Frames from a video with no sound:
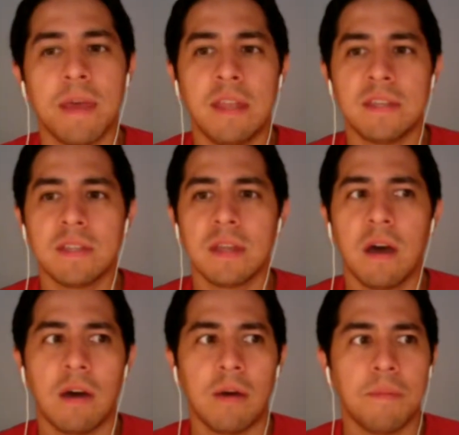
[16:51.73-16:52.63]
and
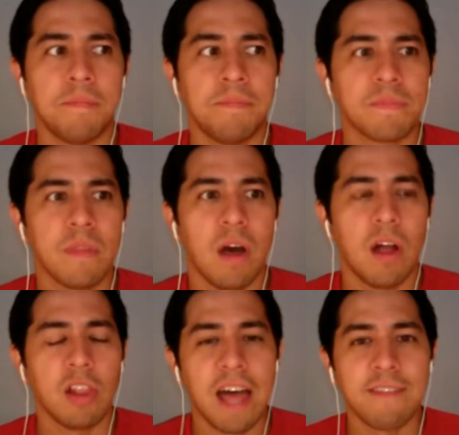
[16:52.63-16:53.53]
a
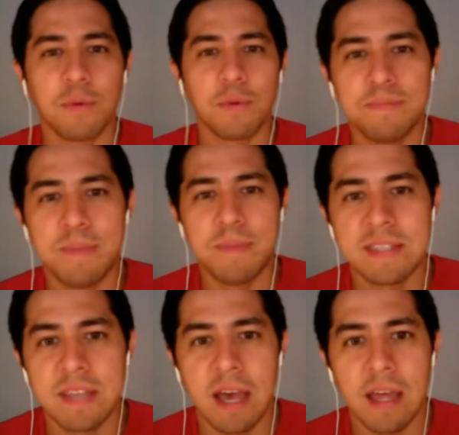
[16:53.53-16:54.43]
lot of it was
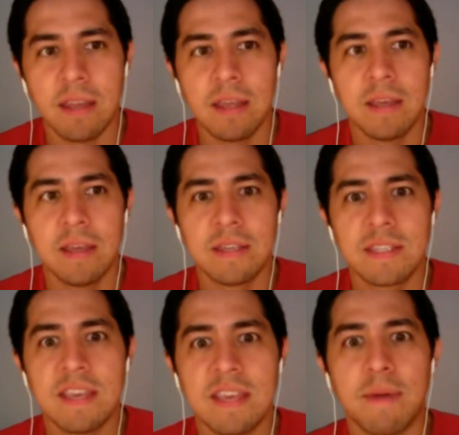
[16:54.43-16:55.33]
based on
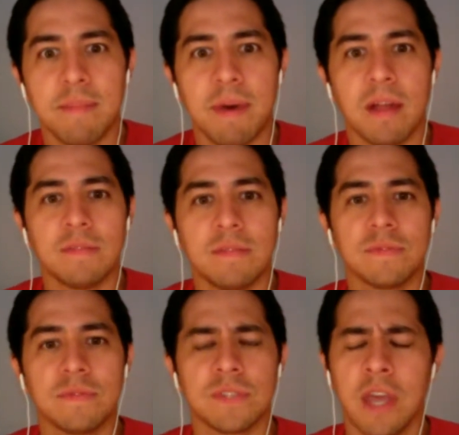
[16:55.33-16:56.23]
Saved by the Bell.
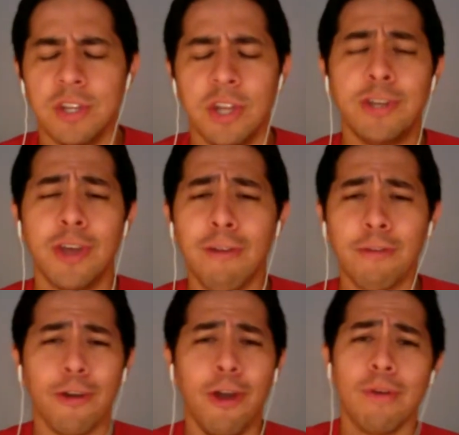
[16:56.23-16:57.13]
It's like, did you
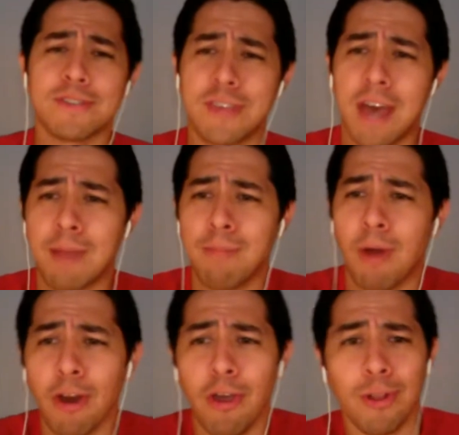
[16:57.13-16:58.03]
ever notice that
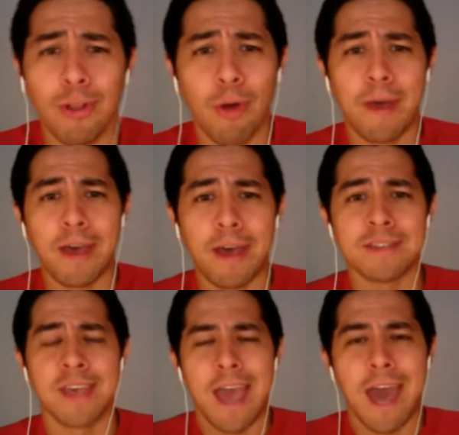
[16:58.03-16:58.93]
Mario Lopez
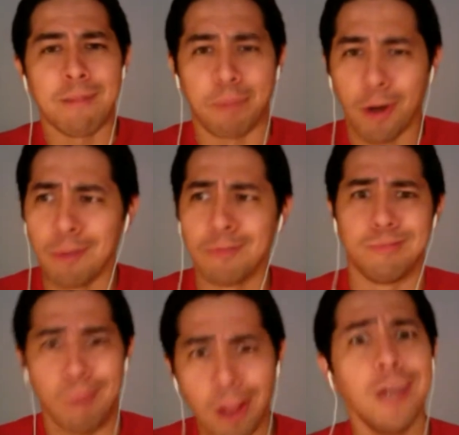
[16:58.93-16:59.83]
had a permed
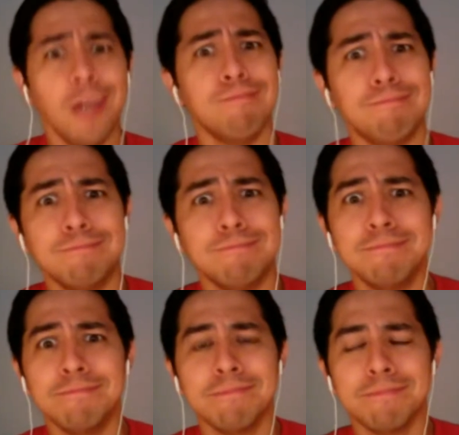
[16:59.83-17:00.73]
mullet?
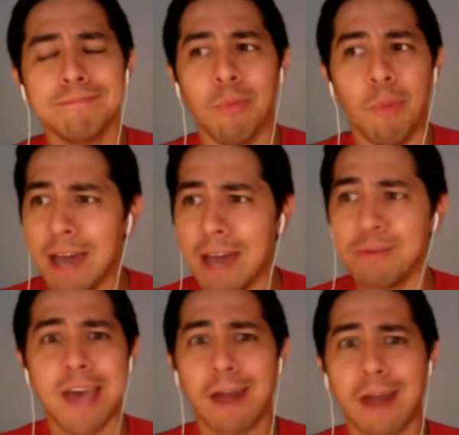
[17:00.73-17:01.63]
Why was
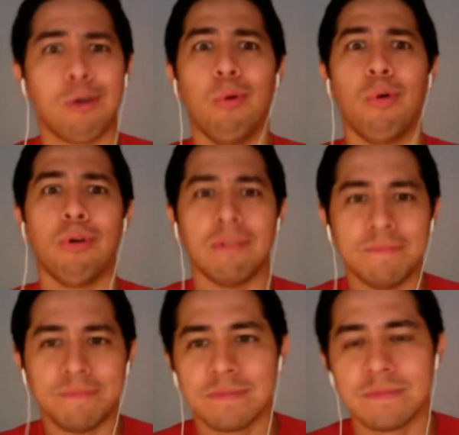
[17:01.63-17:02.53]
that cool?
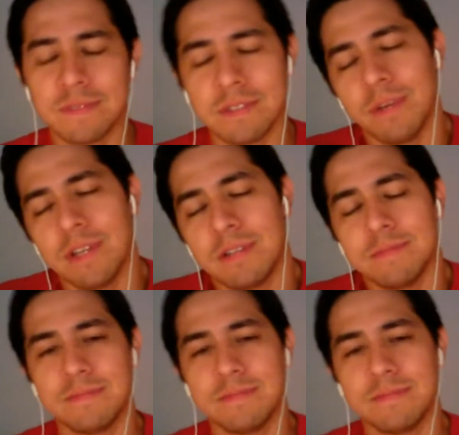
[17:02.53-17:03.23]
Well,